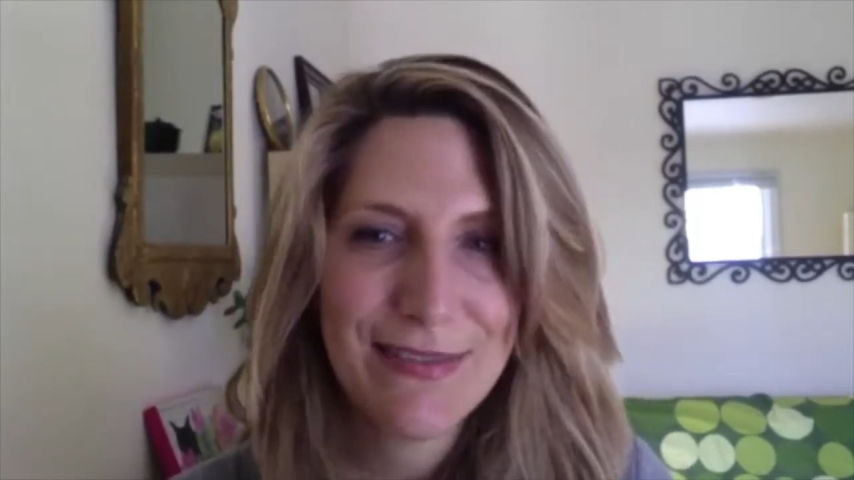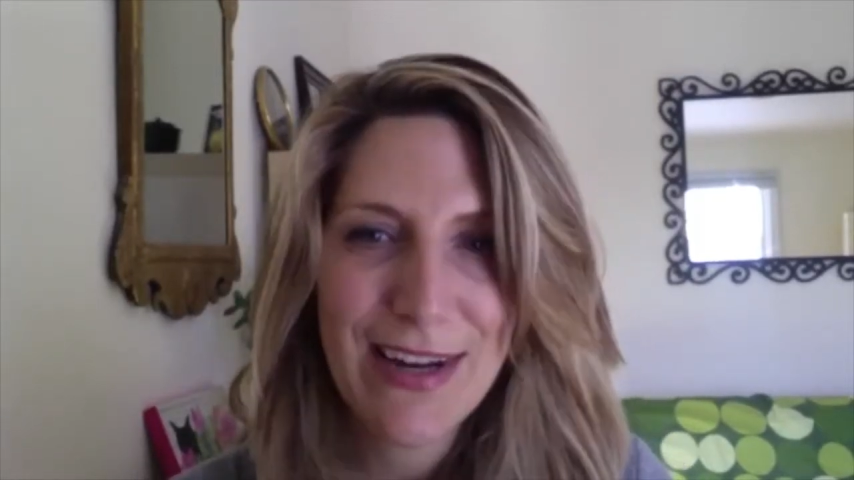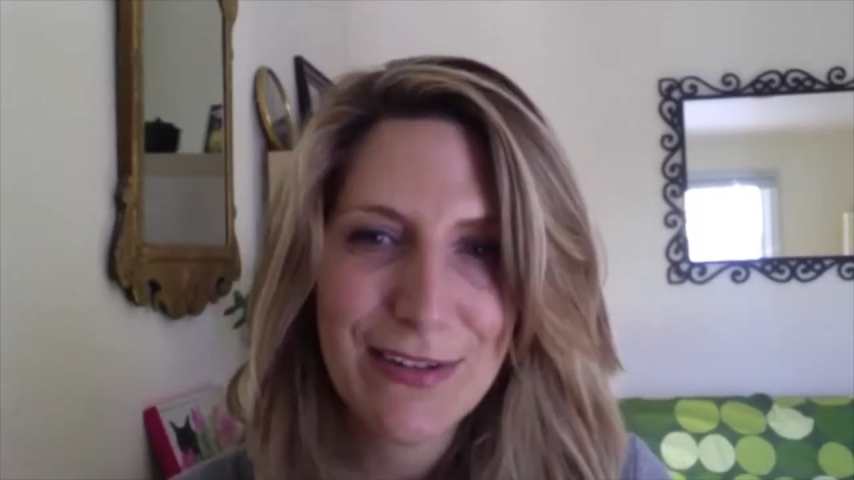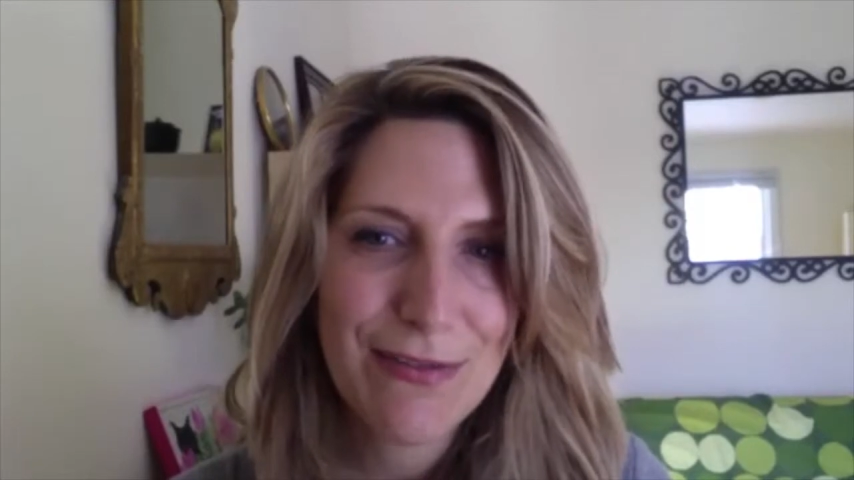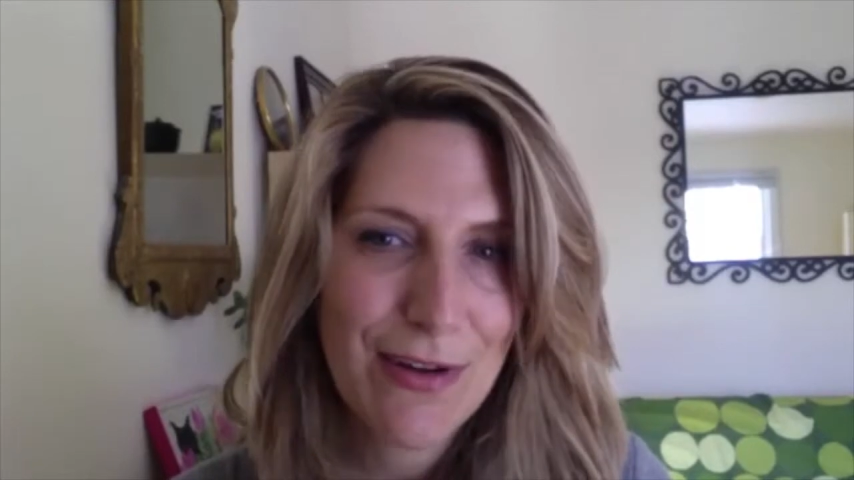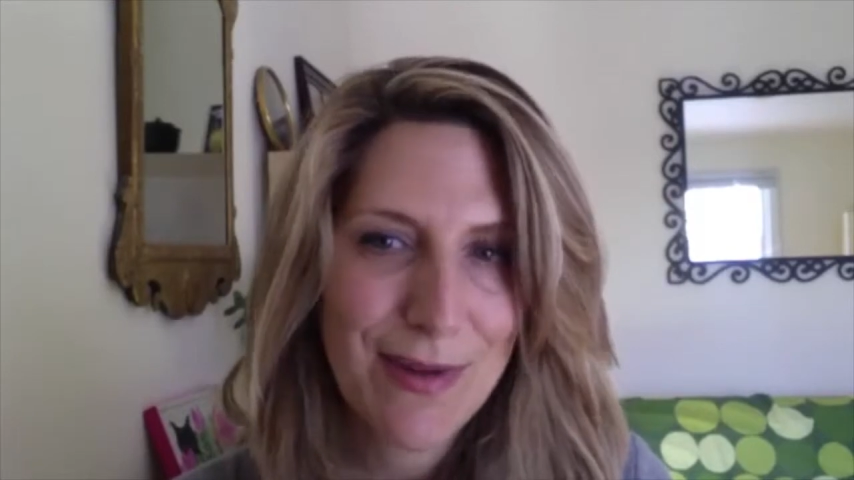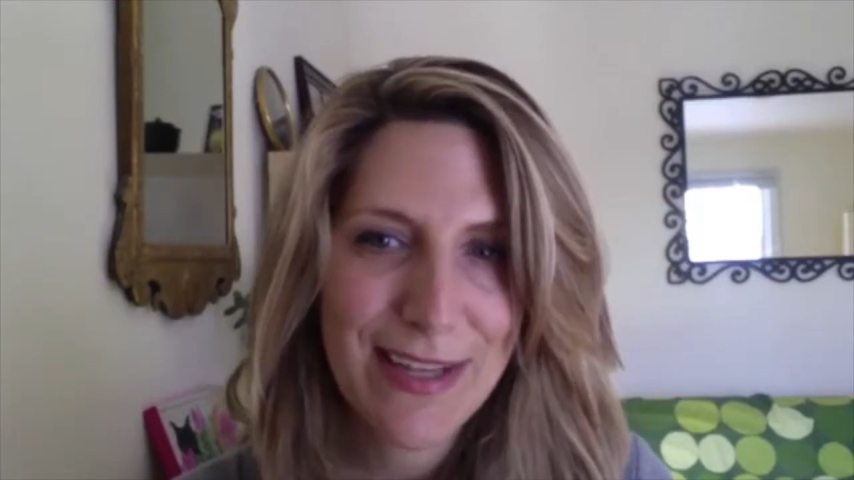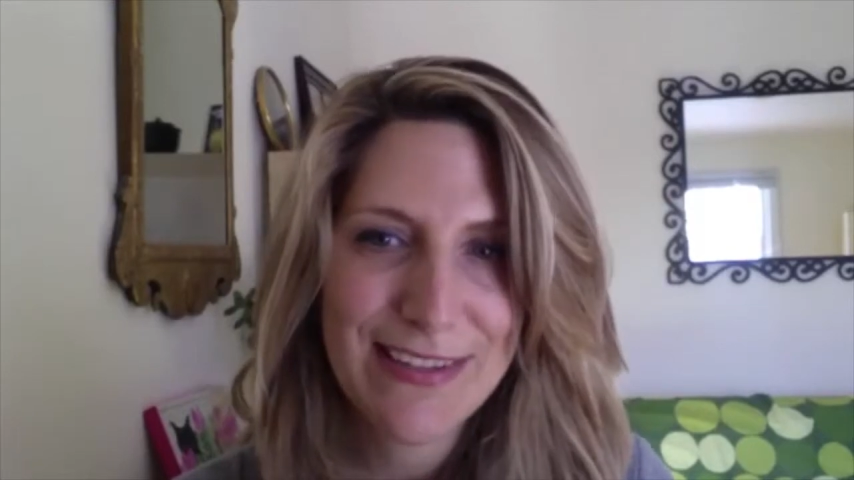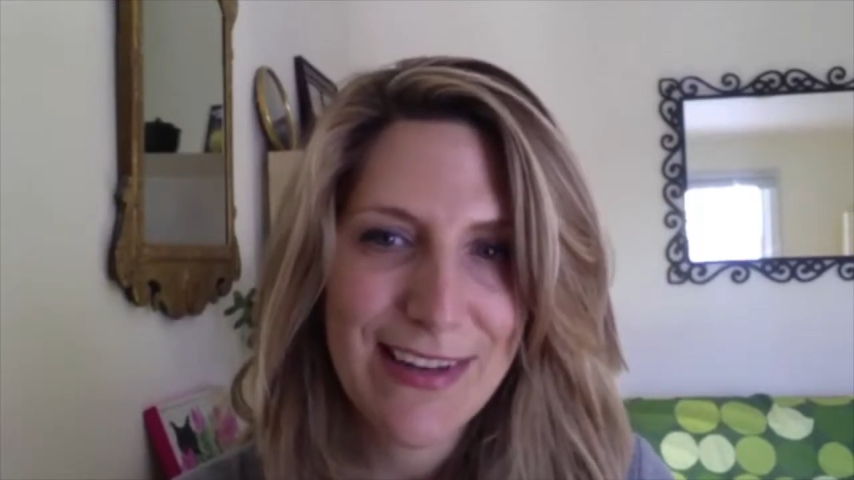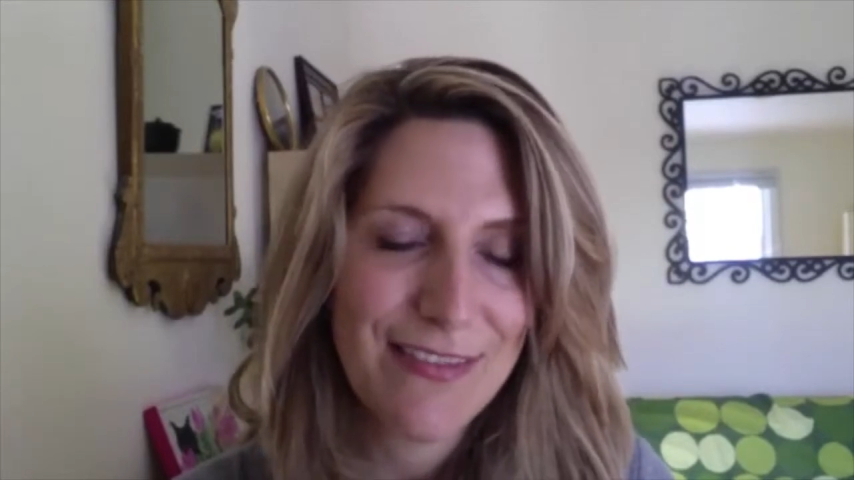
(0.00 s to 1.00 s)
write a
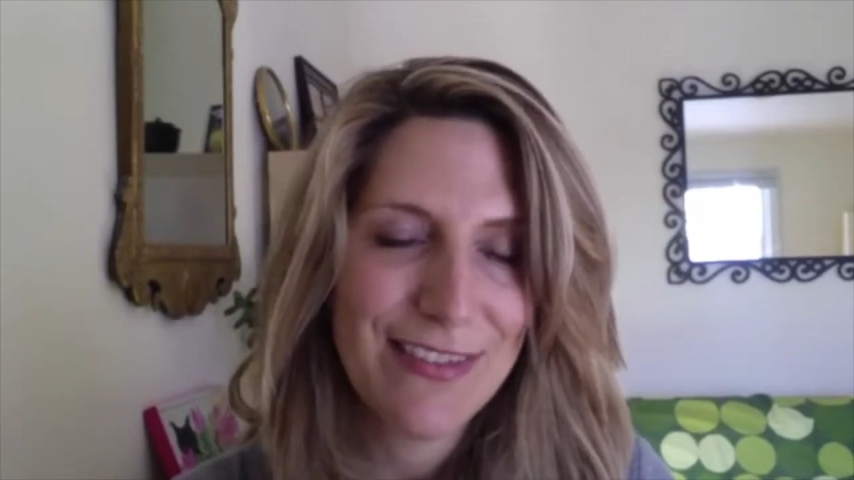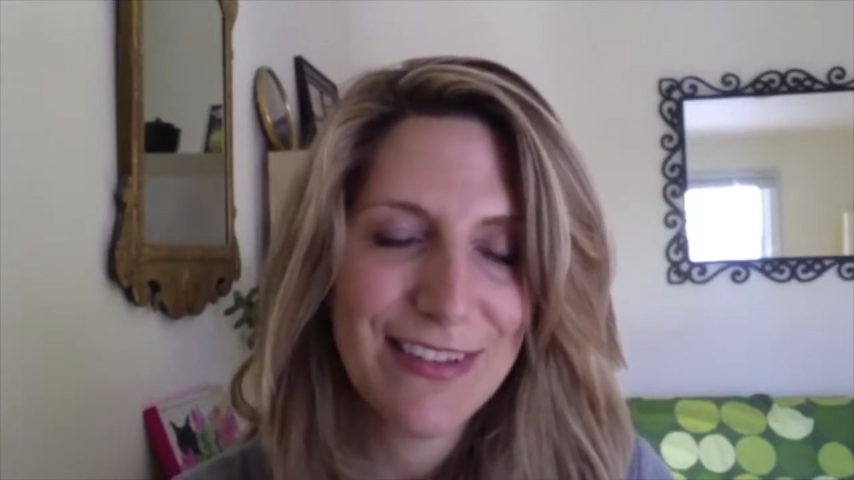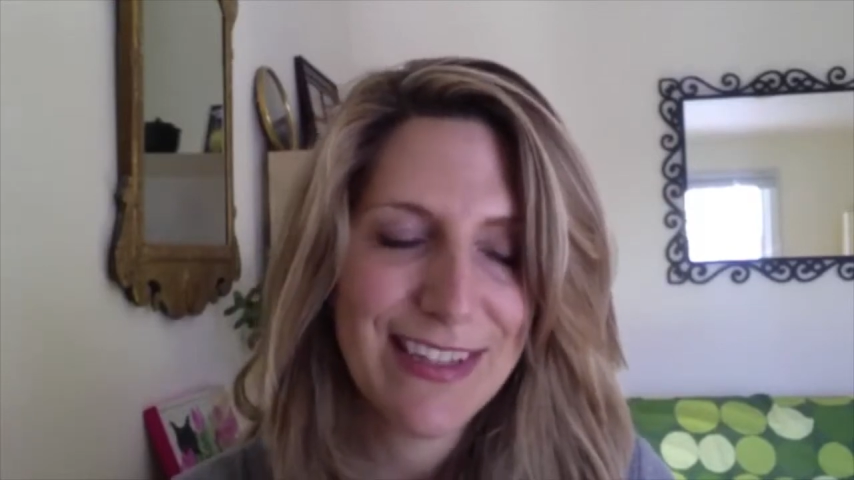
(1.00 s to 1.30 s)
romance novel.